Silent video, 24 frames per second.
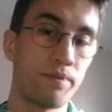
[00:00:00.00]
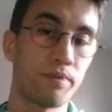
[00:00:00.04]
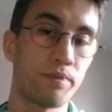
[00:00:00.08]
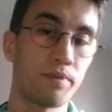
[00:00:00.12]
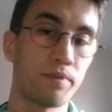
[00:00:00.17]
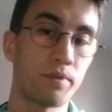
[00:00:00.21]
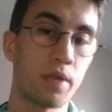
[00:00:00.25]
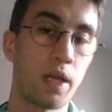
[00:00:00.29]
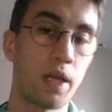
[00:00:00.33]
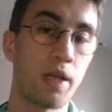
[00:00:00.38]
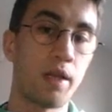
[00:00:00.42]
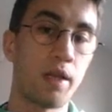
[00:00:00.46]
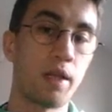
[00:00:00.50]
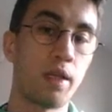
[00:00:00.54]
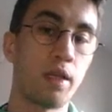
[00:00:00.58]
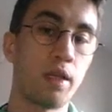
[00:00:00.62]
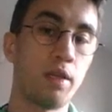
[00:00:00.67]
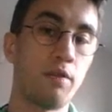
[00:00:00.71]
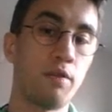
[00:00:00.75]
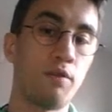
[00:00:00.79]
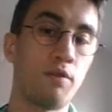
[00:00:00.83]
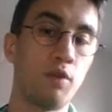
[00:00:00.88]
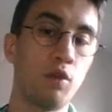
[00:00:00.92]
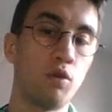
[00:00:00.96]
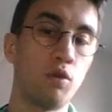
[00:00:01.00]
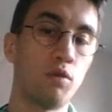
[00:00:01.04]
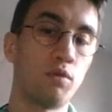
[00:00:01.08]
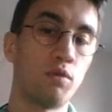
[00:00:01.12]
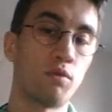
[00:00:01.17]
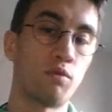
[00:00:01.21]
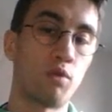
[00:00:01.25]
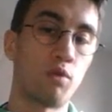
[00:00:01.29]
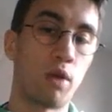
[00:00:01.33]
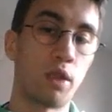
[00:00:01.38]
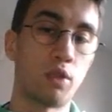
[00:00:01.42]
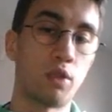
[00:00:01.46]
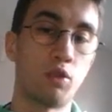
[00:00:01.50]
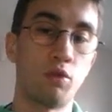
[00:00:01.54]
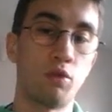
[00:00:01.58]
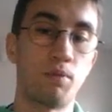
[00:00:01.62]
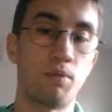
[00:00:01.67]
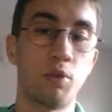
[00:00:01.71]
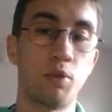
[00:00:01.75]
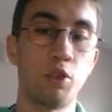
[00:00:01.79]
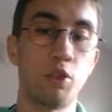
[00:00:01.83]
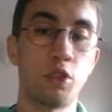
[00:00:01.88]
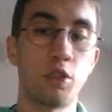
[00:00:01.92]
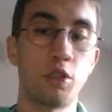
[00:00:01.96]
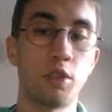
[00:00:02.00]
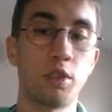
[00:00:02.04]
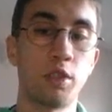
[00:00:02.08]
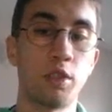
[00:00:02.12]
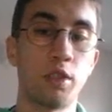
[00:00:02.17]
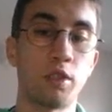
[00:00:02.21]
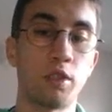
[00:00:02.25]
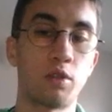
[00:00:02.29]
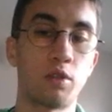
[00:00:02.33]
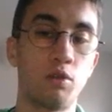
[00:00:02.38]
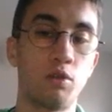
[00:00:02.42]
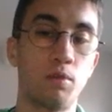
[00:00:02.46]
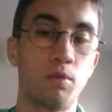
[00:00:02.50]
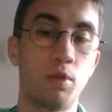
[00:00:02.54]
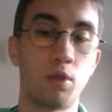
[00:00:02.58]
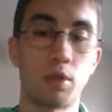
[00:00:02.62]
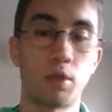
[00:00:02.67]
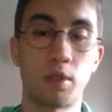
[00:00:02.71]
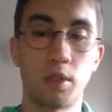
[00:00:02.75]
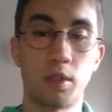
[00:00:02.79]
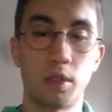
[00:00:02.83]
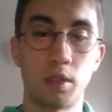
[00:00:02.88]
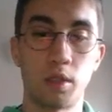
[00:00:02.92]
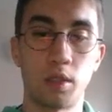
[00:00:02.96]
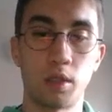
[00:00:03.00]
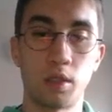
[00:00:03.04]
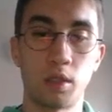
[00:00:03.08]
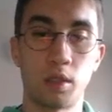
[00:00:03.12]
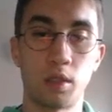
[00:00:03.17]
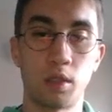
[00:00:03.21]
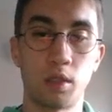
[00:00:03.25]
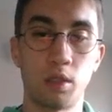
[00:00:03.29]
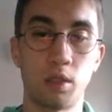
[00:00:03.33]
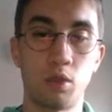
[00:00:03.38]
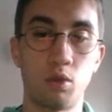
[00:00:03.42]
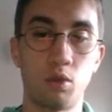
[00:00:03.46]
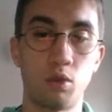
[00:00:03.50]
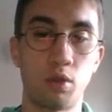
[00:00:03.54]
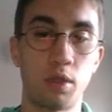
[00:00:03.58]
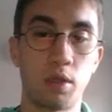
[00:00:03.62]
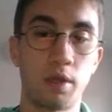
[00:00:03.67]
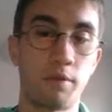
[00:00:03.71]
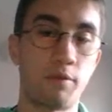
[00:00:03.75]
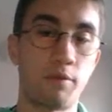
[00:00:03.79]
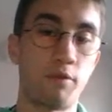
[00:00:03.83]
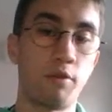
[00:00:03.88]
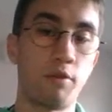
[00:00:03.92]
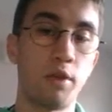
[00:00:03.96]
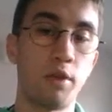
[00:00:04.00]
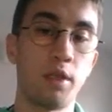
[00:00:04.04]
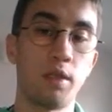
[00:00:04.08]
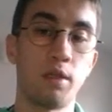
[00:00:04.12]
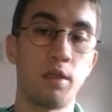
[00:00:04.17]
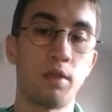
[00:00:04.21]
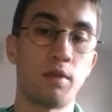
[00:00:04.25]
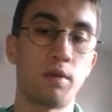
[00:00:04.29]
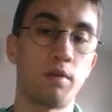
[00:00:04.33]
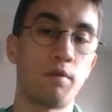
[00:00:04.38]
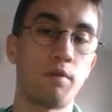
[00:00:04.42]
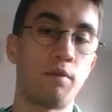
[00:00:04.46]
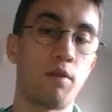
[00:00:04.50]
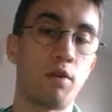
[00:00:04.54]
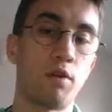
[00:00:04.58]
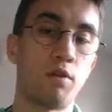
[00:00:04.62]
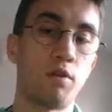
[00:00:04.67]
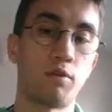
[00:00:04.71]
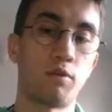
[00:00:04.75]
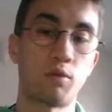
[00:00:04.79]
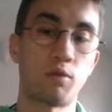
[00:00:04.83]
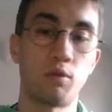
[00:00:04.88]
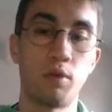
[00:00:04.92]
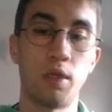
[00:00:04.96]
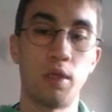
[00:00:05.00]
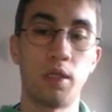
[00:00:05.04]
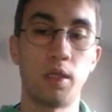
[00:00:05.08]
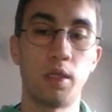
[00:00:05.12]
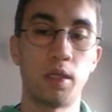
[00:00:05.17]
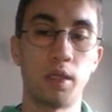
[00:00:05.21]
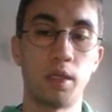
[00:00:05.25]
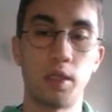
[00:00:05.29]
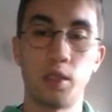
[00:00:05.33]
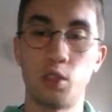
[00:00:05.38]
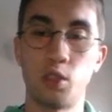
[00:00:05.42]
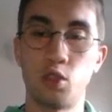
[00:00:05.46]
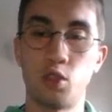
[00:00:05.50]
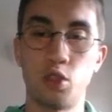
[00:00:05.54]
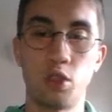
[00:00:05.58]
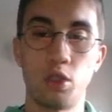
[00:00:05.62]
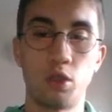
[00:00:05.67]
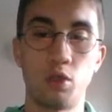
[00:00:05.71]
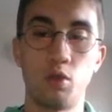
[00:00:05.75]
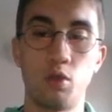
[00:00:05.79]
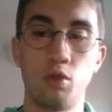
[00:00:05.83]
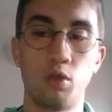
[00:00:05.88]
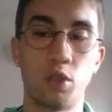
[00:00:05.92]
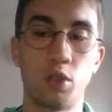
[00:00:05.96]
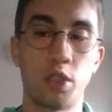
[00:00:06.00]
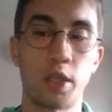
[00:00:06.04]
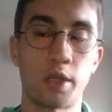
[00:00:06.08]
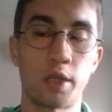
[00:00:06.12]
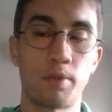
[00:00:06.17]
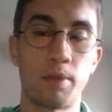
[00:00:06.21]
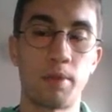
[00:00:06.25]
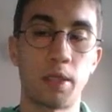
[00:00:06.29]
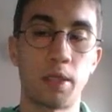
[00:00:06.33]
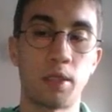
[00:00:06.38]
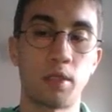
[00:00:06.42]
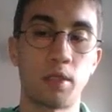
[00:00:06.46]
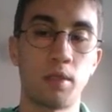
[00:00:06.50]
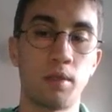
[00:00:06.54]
And if you try to push here to block rook f3, follows queen g2 checkmate.